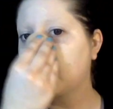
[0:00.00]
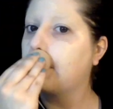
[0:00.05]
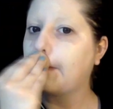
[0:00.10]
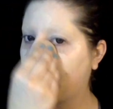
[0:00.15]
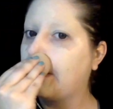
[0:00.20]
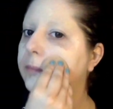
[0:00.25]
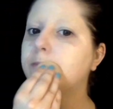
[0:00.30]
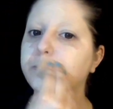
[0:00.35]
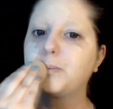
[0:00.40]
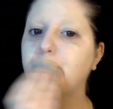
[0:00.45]
makes
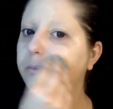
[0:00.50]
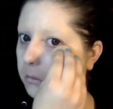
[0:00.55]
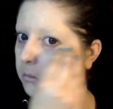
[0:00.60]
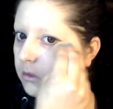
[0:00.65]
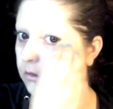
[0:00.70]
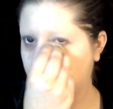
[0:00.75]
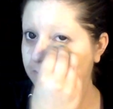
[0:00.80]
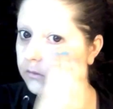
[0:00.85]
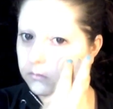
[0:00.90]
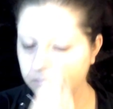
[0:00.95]
me look really
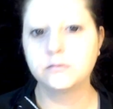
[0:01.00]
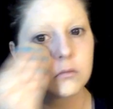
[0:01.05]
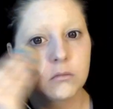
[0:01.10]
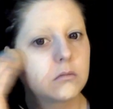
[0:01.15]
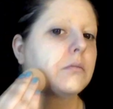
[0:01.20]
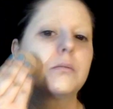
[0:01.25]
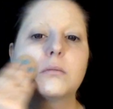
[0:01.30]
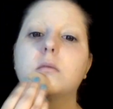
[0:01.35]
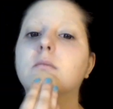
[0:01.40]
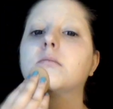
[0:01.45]

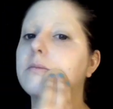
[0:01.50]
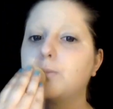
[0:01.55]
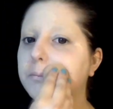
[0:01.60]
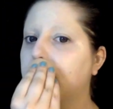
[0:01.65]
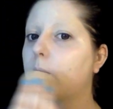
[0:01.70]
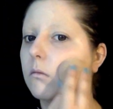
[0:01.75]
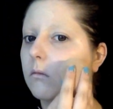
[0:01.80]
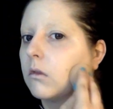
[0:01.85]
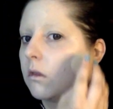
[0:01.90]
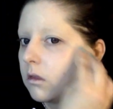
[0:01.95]
animated and
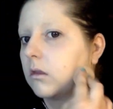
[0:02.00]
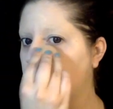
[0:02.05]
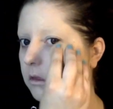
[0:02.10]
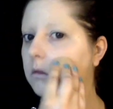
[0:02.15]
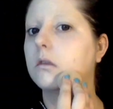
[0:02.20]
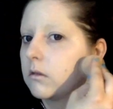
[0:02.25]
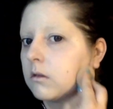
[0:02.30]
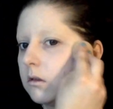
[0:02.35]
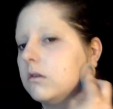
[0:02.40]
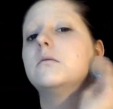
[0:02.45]

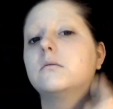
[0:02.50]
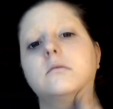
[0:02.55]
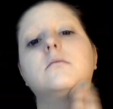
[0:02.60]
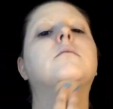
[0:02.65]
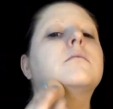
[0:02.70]
fair-skinned,